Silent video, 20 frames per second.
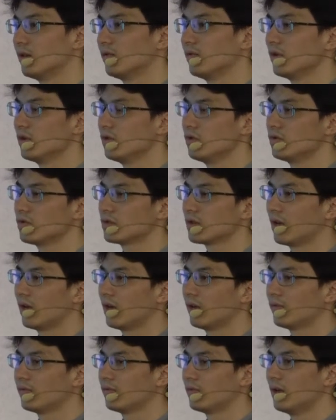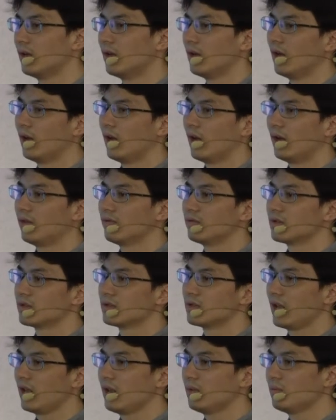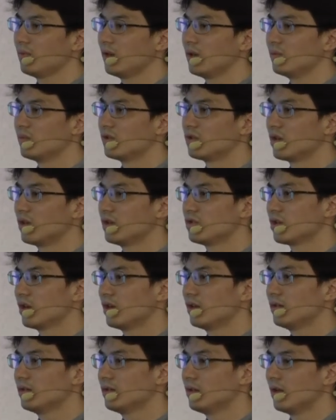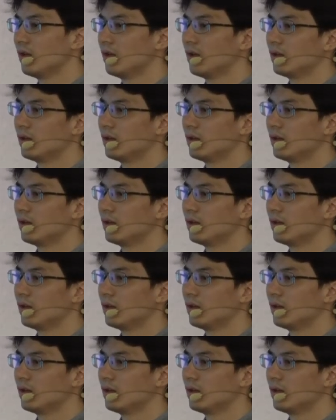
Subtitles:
Every user have the same limitation.